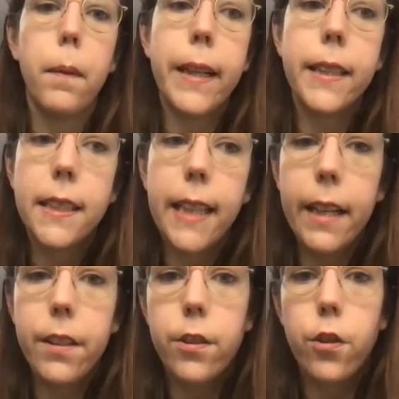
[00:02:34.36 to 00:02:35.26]

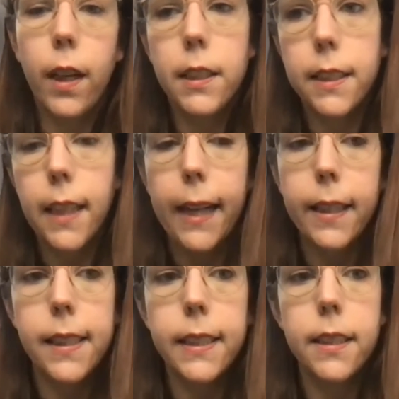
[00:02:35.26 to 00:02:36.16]
Instead, trusted
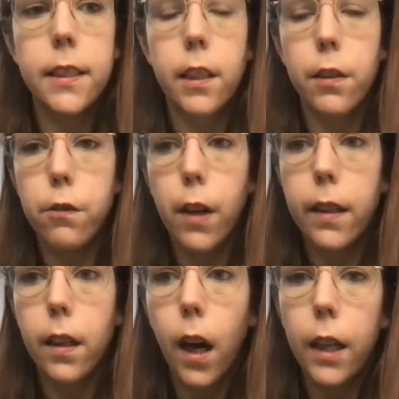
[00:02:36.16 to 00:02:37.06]
analysts can
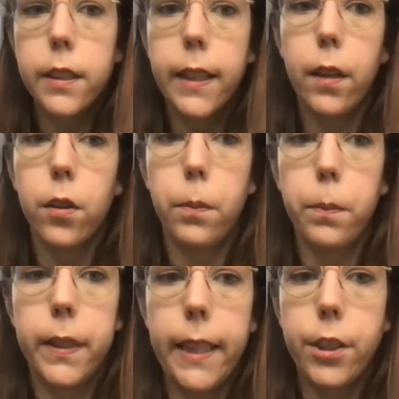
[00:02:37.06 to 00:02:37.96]
run large-scale
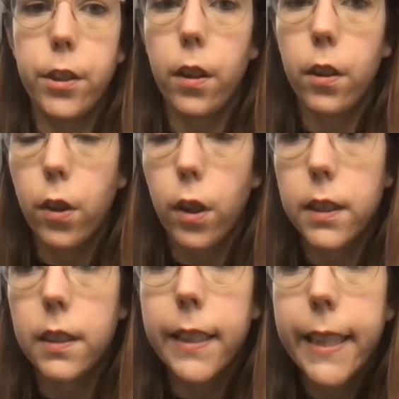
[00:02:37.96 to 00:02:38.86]
computation
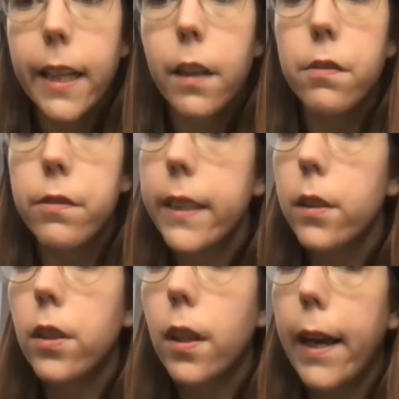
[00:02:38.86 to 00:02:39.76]
across near
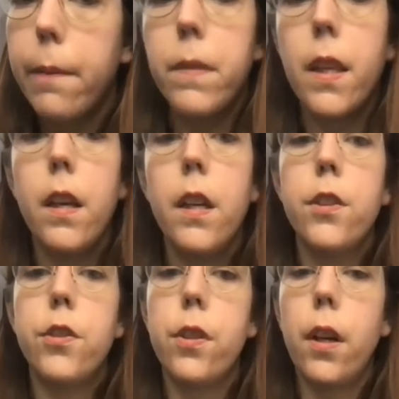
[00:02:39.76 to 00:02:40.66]
real-time
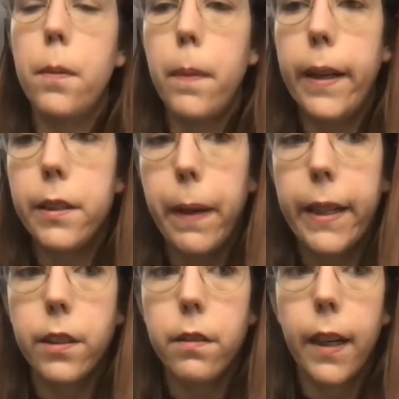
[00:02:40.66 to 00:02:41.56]
pseudonymized
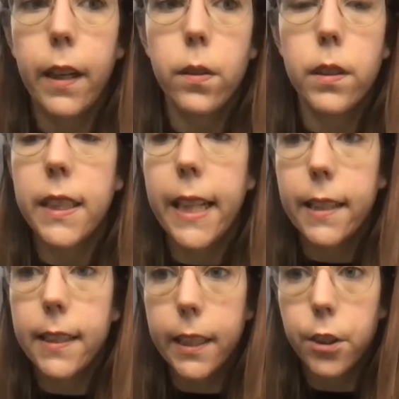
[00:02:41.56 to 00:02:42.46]
patient records
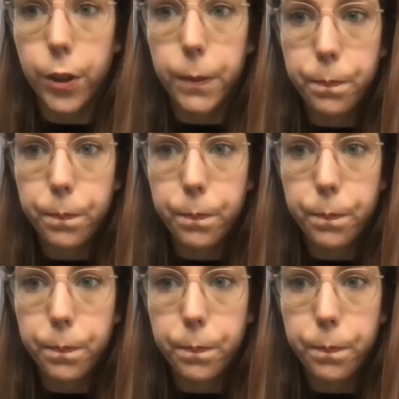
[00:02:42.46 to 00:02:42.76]
in situ.